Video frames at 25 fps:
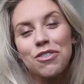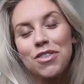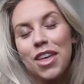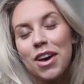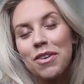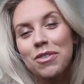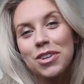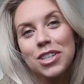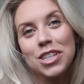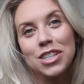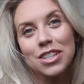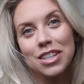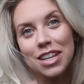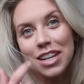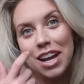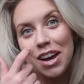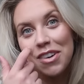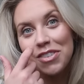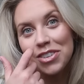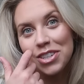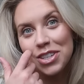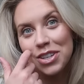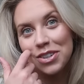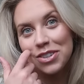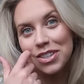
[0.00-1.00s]
from that, we're just going to
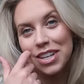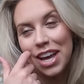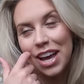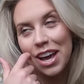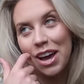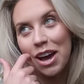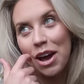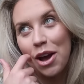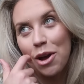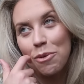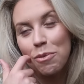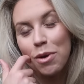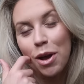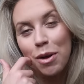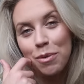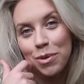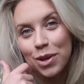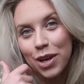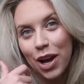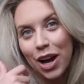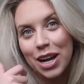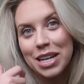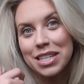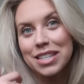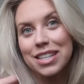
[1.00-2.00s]
have a chill day at home. Hope you
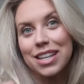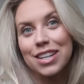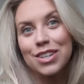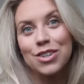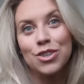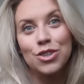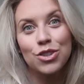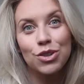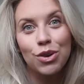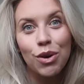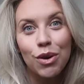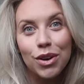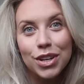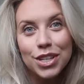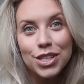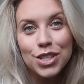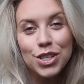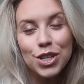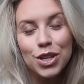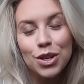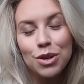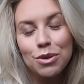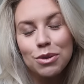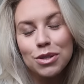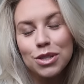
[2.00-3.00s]
guys enjoy.
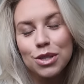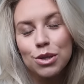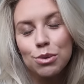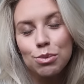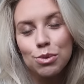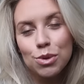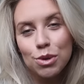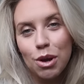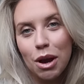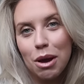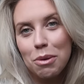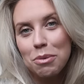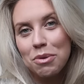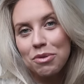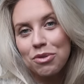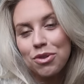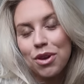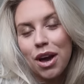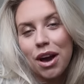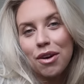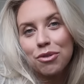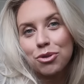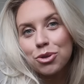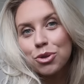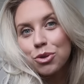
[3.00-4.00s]
Do subscribe if you
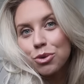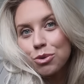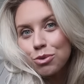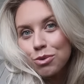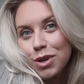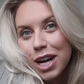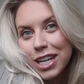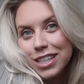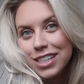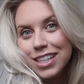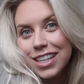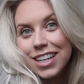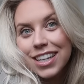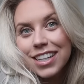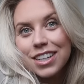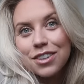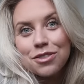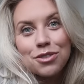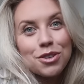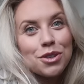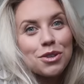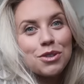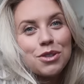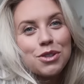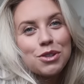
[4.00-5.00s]
haven't already. And
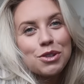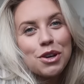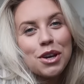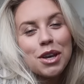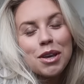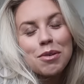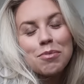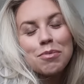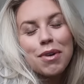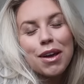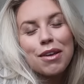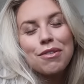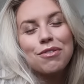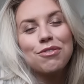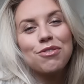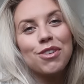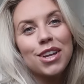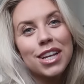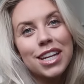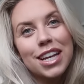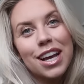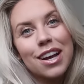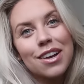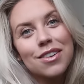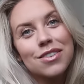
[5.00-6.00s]
if you enjoy my
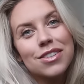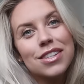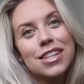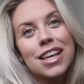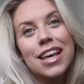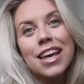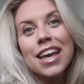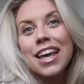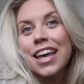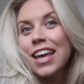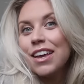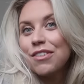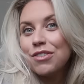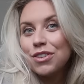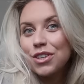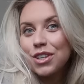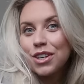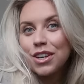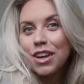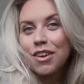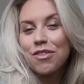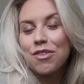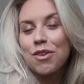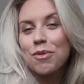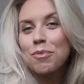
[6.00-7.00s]
videos, if you do
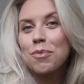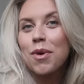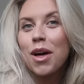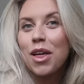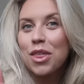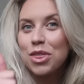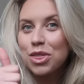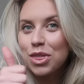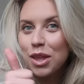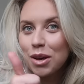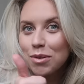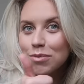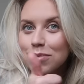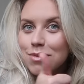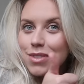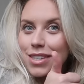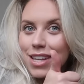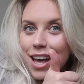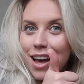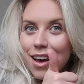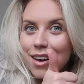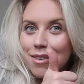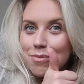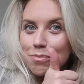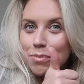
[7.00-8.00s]
give them a thumbs
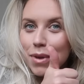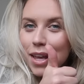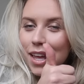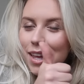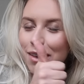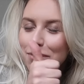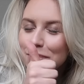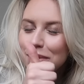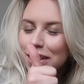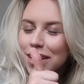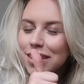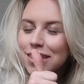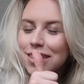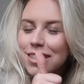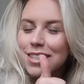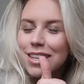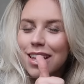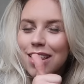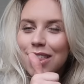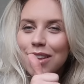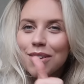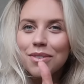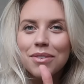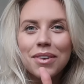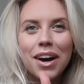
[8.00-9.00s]
up, it means
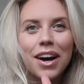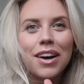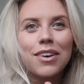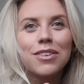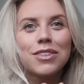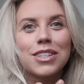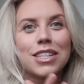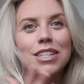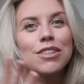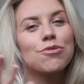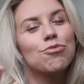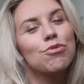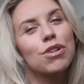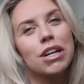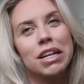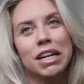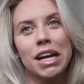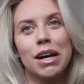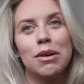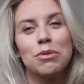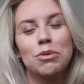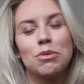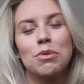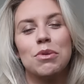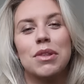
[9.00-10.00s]
the world. It really
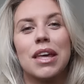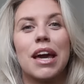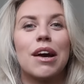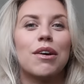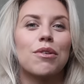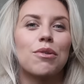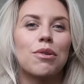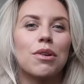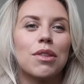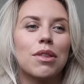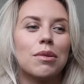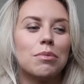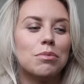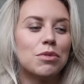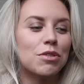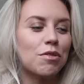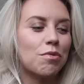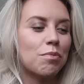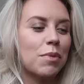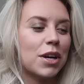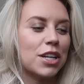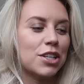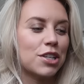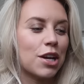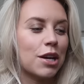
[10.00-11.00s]
helps with the algorithms of
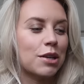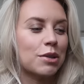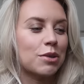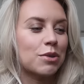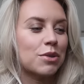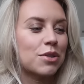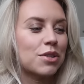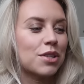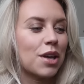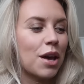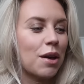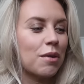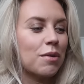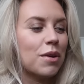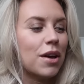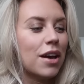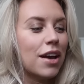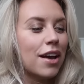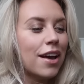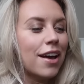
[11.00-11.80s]
my channel. So